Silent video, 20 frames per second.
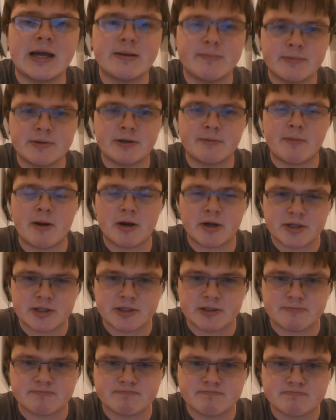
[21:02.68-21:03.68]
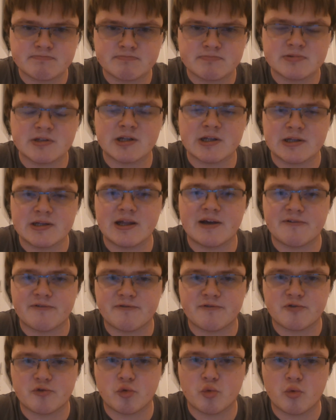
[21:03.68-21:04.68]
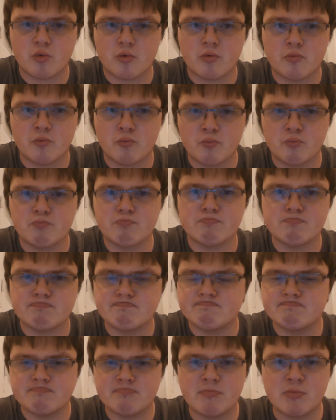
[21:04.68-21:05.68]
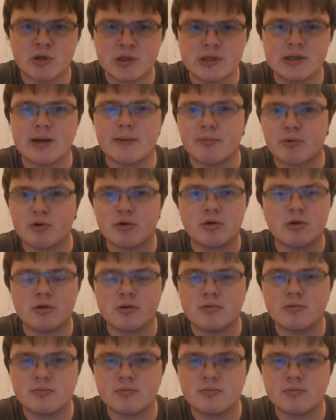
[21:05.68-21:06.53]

am an American left liberal,